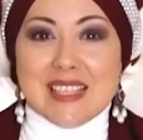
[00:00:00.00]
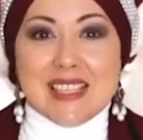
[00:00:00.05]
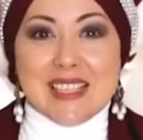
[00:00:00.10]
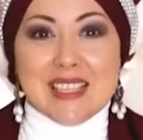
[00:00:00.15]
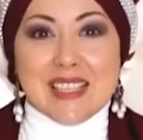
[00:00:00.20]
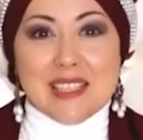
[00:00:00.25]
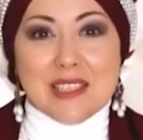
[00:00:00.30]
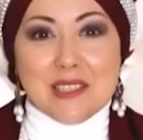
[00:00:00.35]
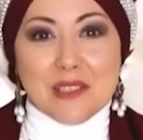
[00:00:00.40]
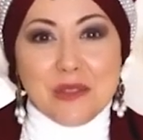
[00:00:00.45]

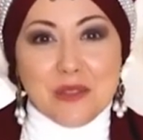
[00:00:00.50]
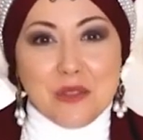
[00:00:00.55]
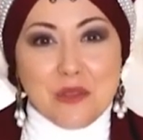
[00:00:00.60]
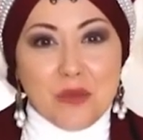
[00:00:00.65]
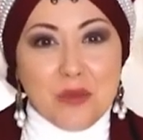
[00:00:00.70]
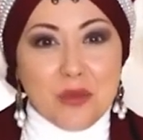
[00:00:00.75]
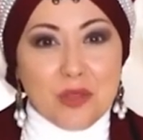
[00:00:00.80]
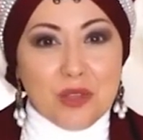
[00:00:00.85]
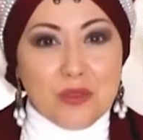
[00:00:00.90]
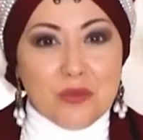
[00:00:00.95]
Sit
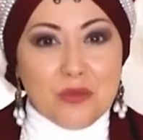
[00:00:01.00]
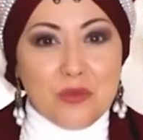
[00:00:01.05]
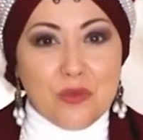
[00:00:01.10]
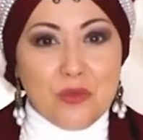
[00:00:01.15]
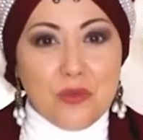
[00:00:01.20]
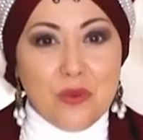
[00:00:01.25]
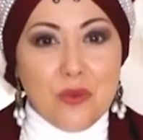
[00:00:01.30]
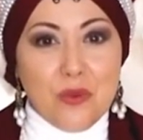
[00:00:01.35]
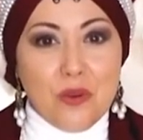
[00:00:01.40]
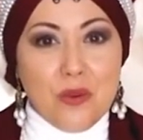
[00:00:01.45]

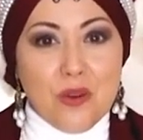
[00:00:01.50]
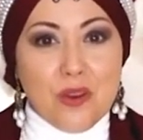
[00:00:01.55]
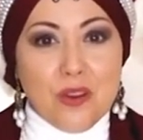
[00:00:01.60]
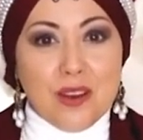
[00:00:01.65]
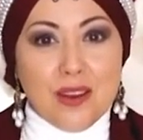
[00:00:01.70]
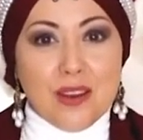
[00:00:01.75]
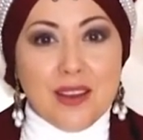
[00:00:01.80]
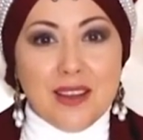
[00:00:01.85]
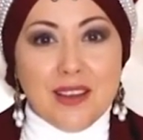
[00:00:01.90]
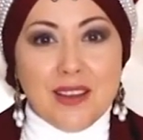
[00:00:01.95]
comfortably
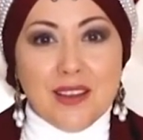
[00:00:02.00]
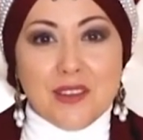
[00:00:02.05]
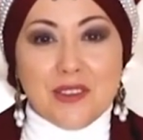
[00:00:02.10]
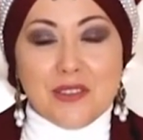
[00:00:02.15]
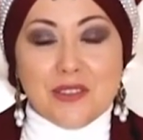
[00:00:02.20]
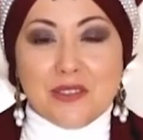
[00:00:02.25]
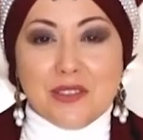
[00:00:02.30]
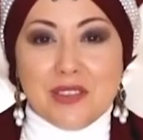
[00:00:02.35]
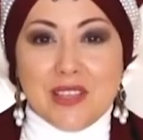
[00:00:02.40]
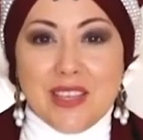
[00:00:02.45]
and
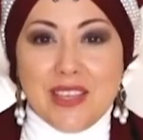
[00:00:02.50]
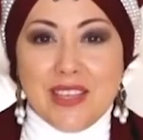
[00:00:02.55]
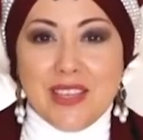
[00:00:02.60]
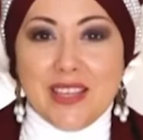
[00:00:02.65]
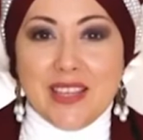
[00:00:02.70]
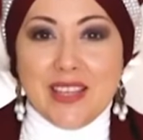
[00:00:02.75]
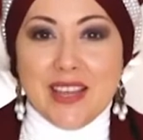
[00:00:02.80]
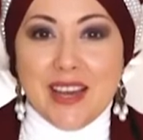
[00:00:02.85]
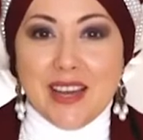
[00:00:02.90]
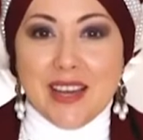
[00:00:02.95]
try not
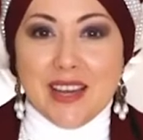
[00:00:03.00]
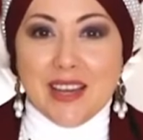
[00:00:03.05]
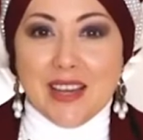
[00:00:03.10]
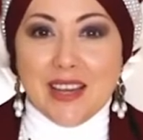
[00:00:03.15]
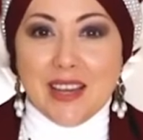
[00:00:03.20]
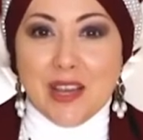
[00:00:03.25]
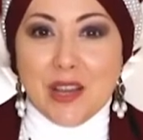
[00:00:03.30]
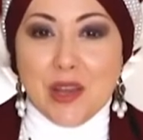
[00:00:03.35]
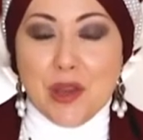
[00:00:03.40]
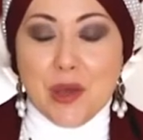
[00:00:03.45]
to think
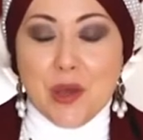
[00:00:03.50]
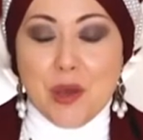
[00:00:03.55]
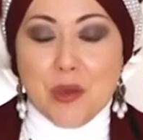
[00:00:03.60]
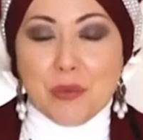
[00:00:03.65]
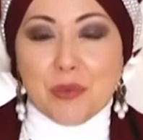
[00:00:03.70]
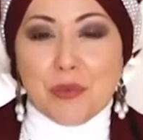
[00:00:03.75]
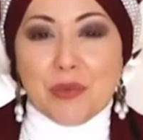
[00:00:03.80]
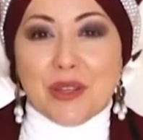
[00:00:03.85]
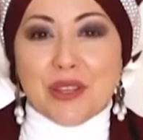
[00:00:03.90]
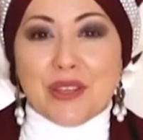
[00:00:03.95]
about
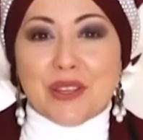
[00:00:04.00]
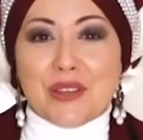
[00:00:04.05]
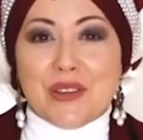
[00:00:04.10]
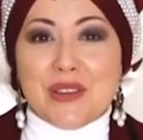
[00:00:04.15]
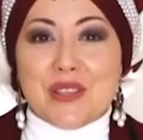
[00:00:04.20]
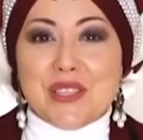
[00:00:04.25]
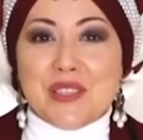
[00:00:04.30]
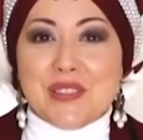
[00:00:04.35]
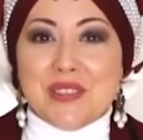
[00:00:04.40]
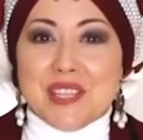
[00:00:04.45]
any
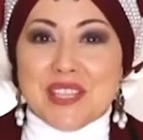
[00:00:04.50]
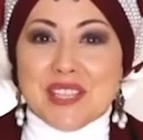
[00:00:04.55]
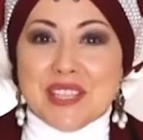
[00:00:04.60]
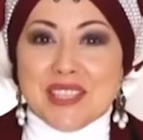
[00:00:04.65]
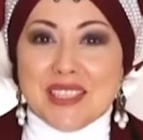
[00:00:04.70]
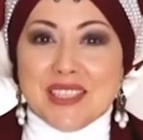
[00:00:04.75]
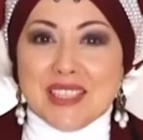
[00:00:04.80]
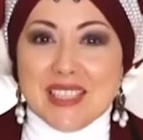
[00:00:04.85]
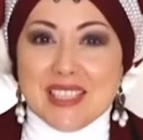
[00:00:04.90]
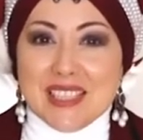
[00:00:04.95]
other
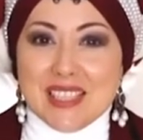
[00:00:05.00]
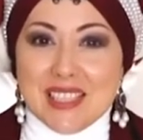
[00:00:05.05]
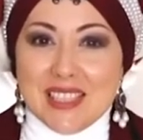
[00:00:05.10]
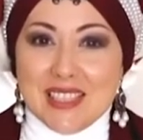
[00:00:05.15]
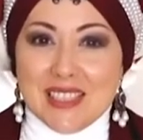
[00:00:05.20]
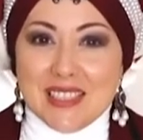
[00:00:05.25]
things.